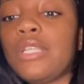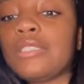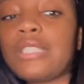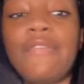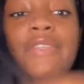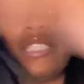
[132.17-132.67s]

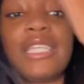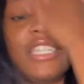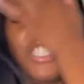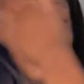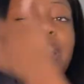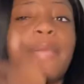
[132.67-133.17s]
Some
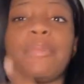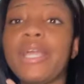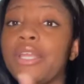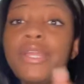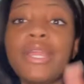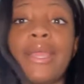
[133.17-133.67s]
facilities, you ain't bringing
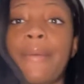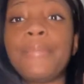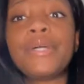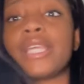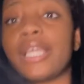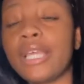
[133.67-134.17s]
no damn
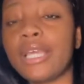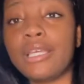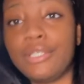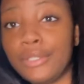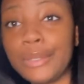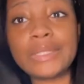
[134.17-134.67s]
book in.
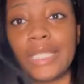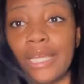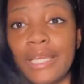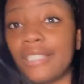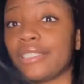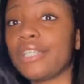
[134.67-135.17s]
You know what I'm
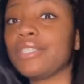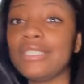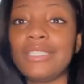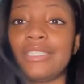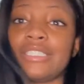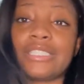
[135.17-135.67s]
saying? So
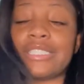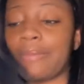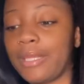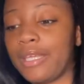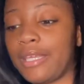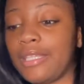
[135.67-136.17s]
it just
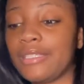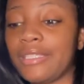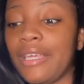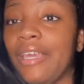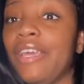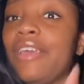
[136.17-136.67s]
depends.
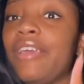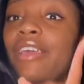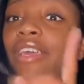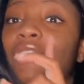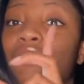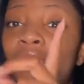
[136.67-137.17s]

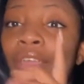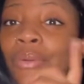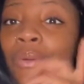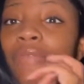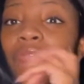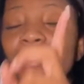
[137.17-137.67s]
If you know you
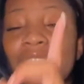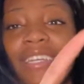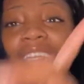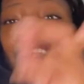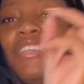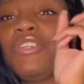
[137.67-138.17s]
in a
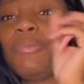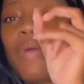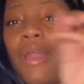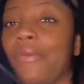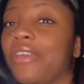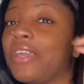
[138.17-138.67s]
facility and you done
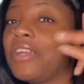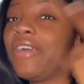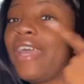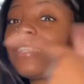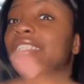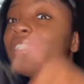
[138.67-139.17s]
brought a book in on
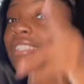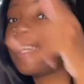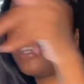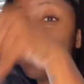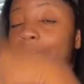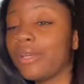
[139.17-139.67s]
accident, just keep
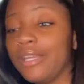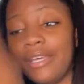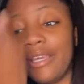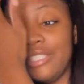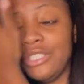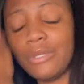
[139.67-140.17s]
that book in there
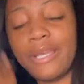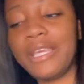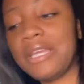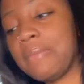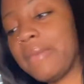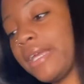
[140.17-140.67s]
because you ain't
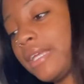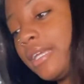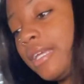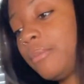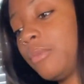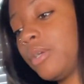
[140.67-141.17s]
getting it back
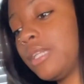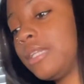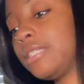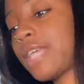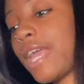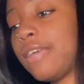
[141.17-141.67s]
in more than
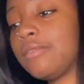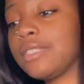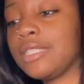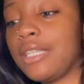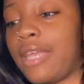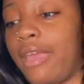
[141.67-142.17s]
time
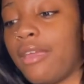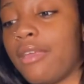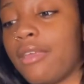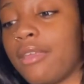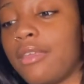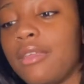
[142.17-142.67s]
than that.